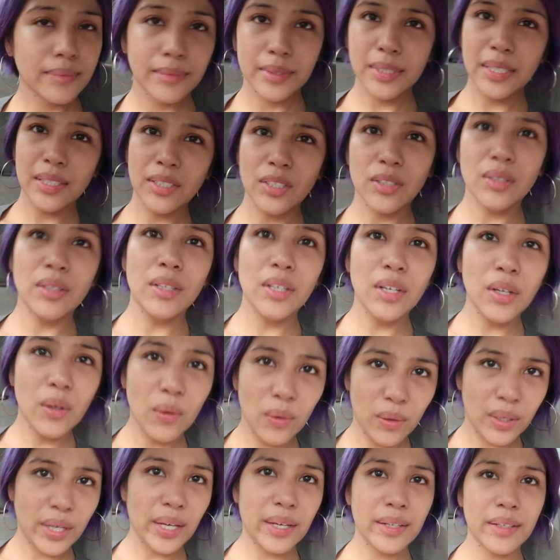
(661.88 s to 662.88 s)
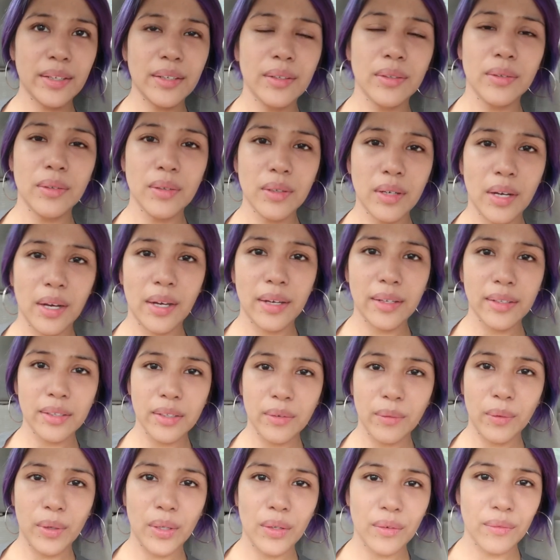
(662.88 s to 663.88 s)
It's actually okay na no, kahit
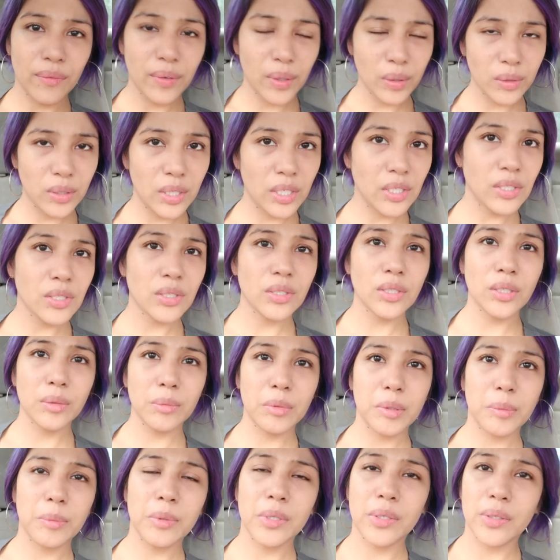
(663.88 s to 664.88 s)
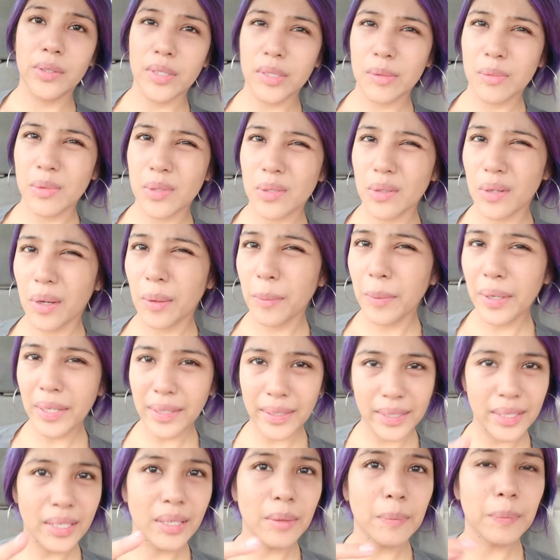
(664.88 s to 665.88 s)
na walang foundation or BB cream. So I
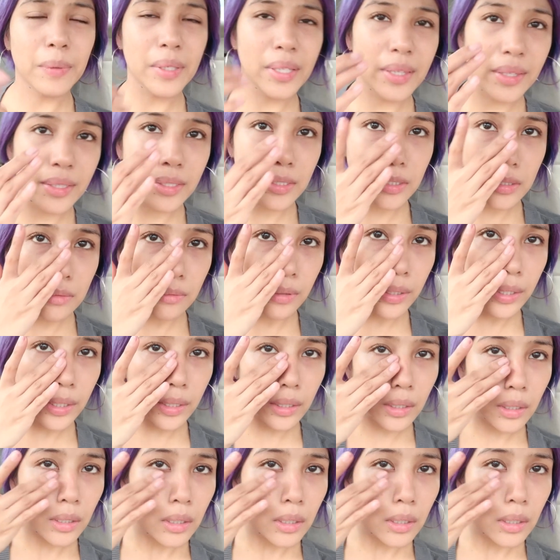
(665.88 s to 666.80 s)
might keep it this way.